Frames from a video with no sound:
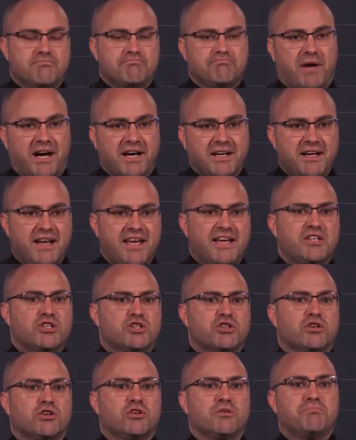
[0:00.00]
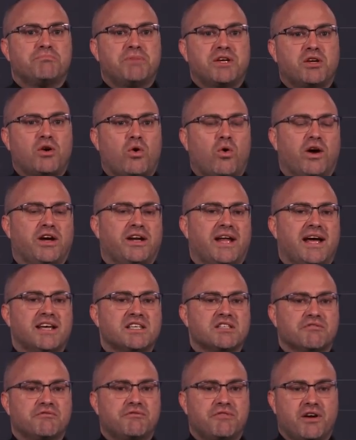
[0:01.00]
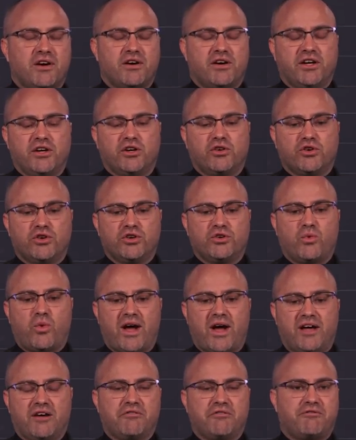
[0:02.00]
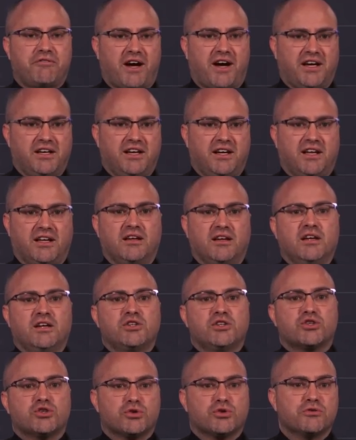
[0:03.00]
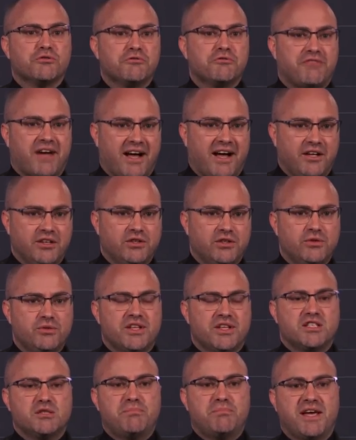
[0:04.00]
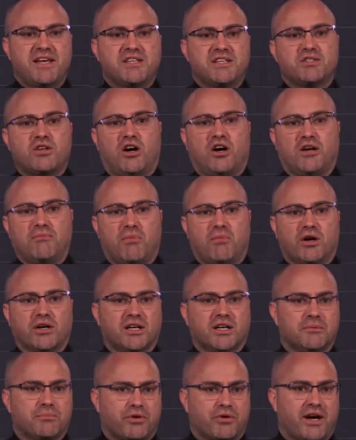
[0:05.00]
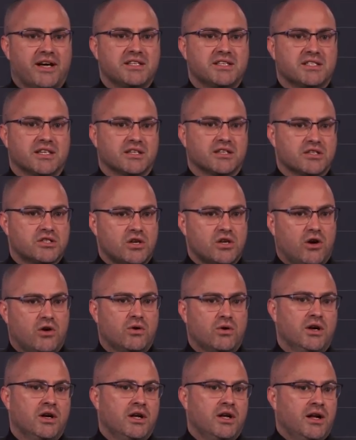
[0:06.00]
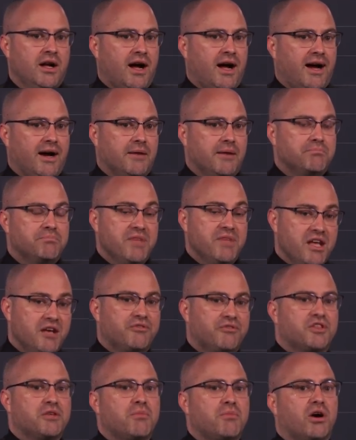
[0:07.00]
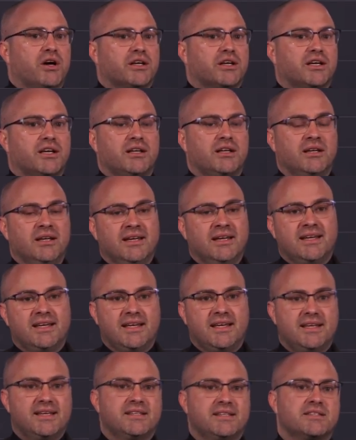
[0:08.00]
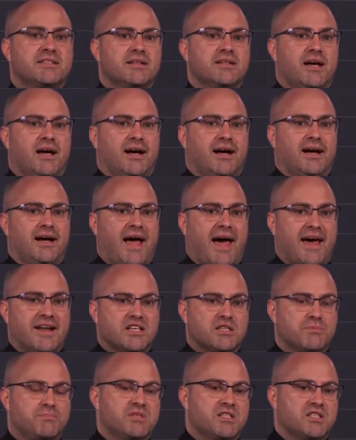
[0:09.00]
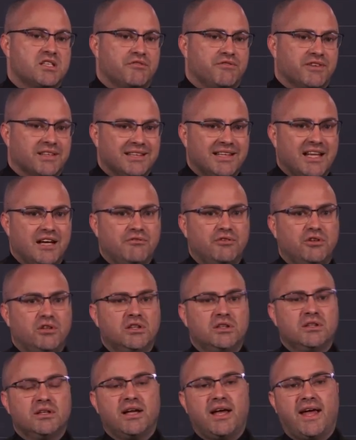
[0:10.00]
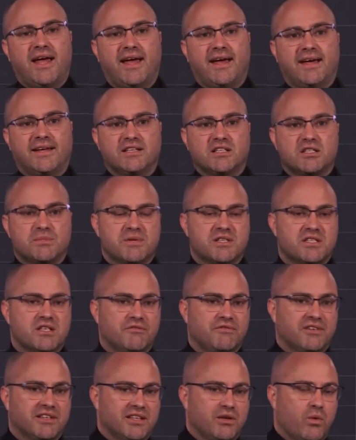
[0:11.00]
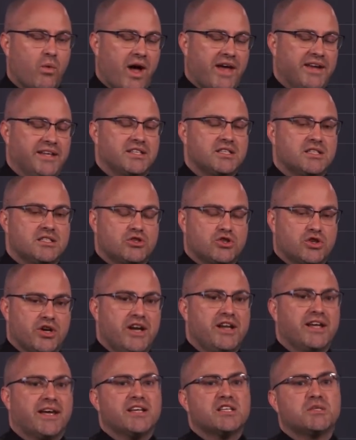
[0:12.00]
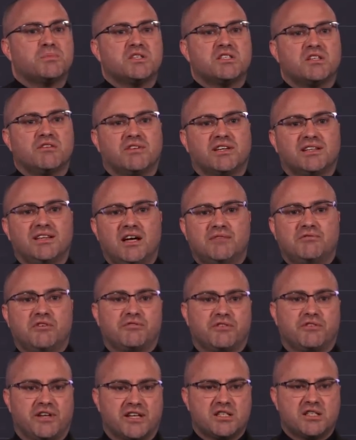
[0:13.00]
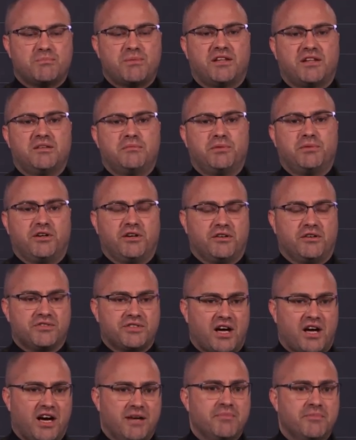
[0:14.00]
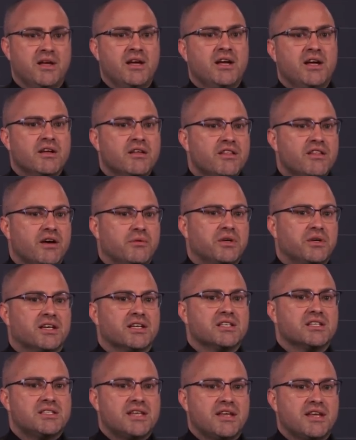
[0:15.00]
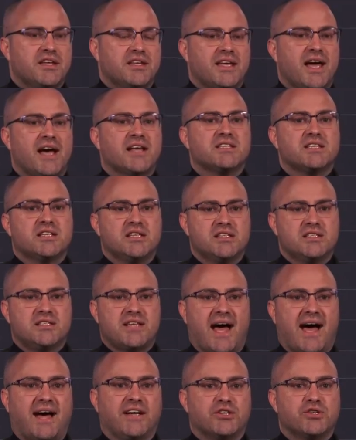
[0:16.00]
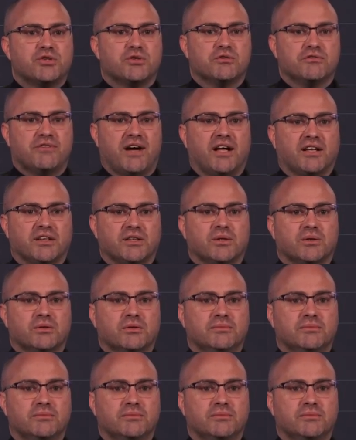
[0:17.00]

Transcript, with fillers: by nature, Bitcoin has a very good way of finding true value that's based on market pricing. So uh, if the market is uh, at a specific level and specifically when it's trading at a specific level for an extended period of time, then we can say that yes, it is at true value.